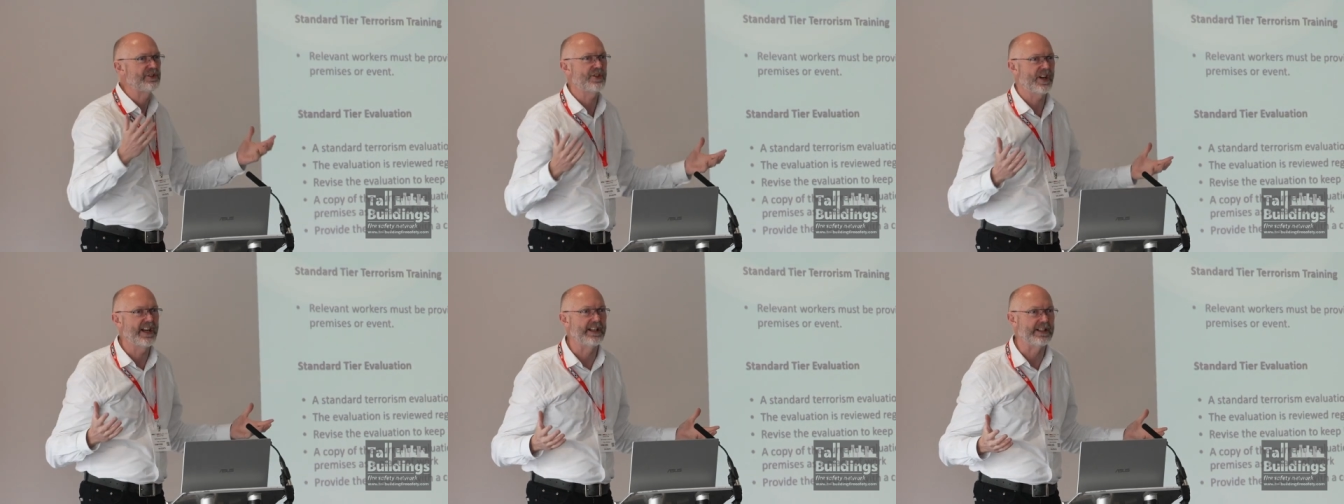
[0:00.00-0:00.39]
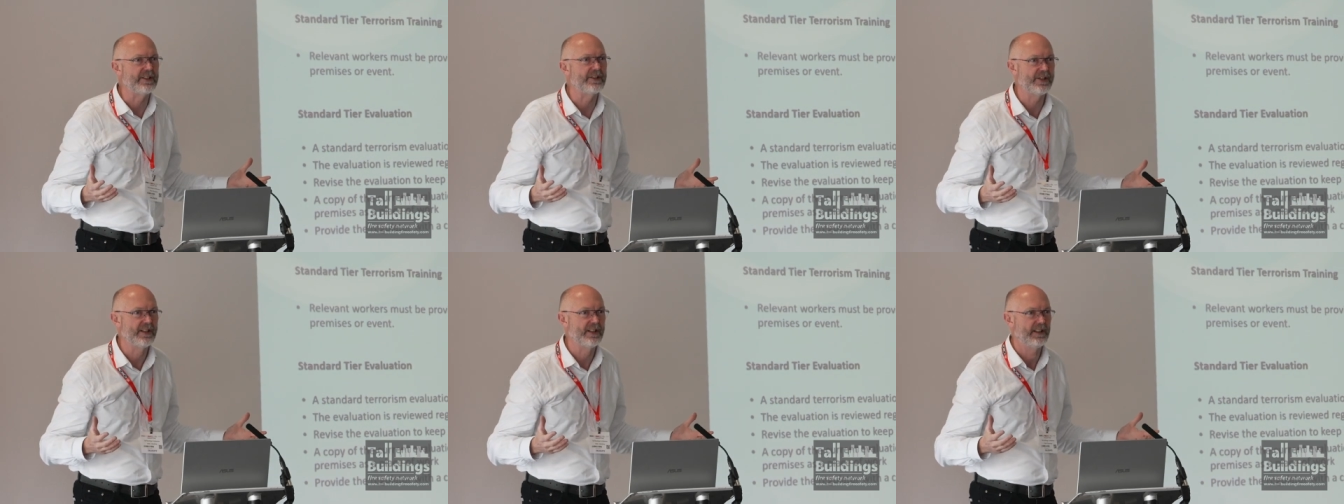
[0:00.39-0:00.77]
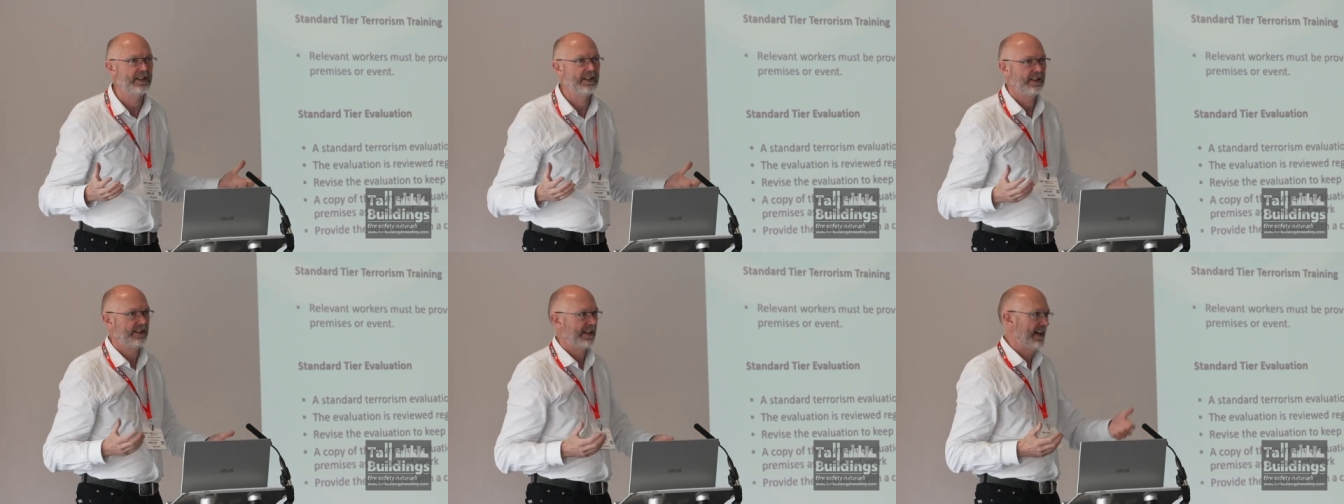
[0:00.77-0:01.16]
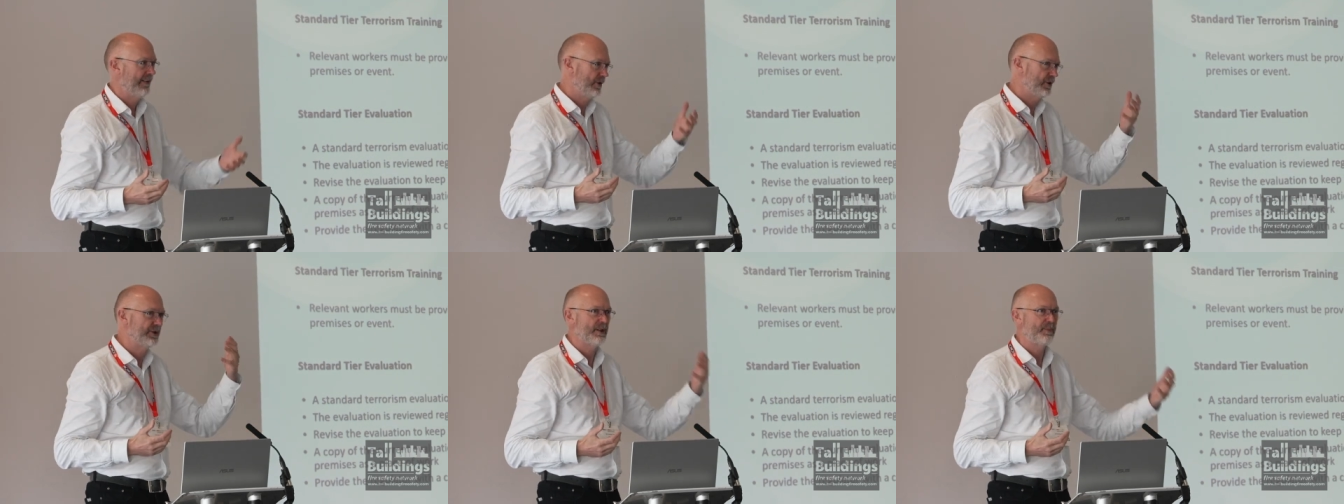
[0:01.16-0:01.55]
change, have
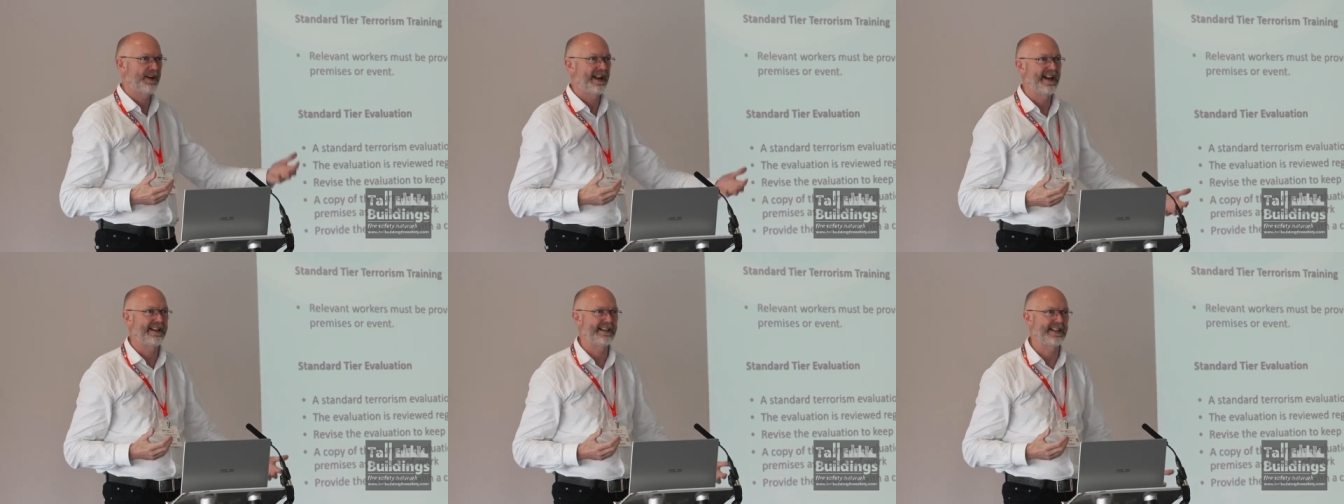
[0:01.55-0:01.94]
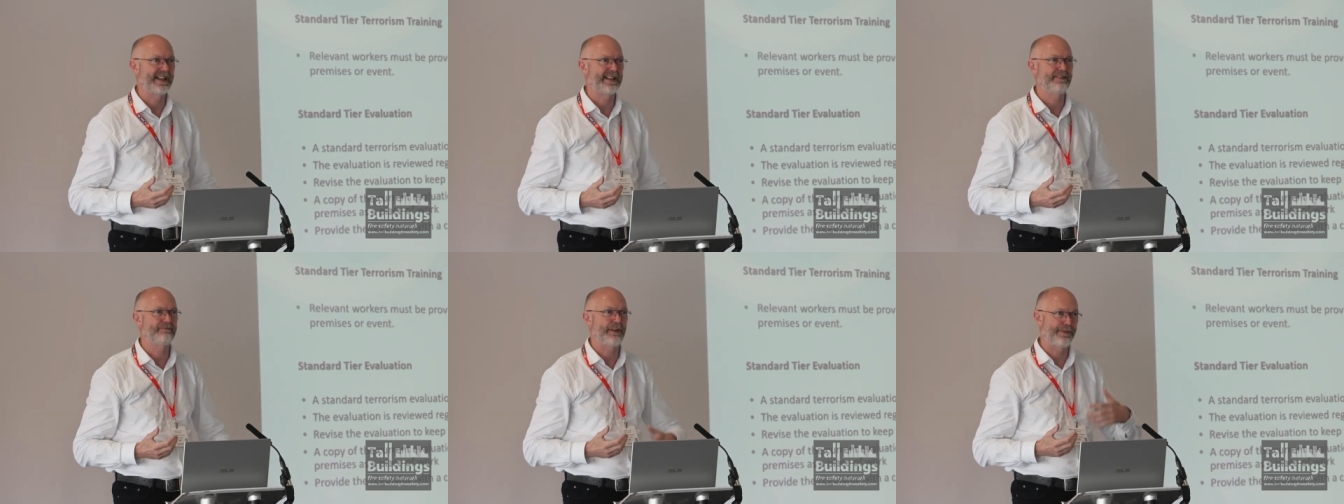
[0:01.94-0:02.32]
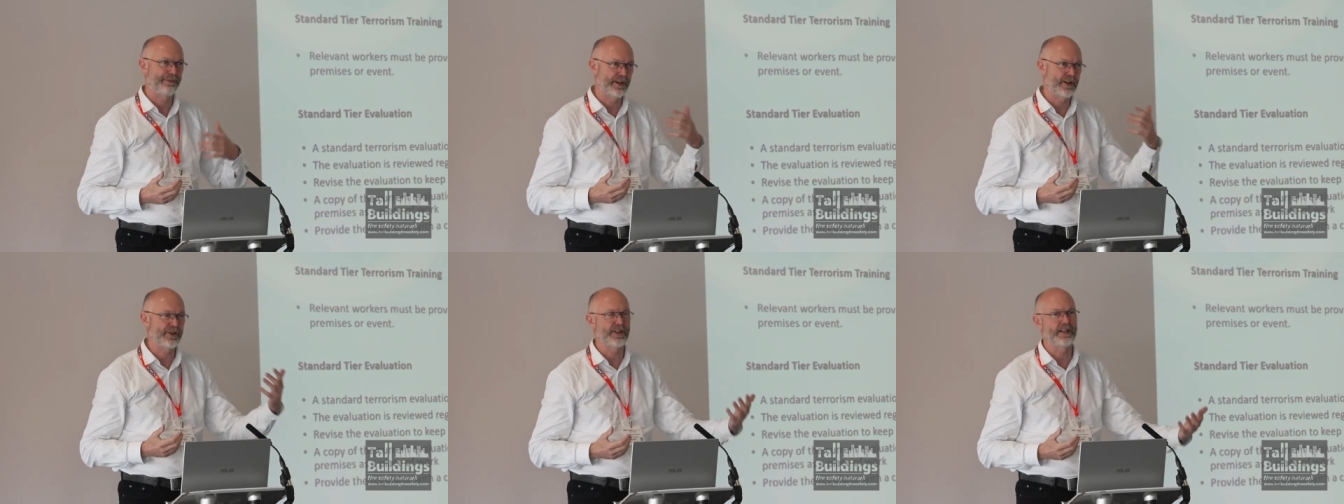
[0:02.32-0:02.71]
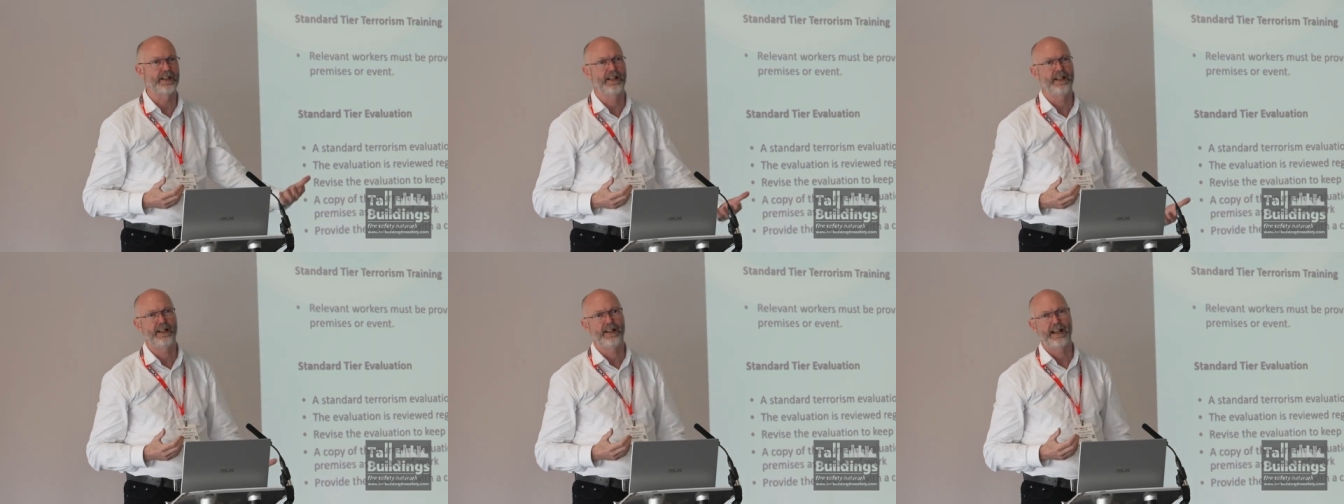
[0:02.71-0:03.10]
a look at the plan again, refresh it,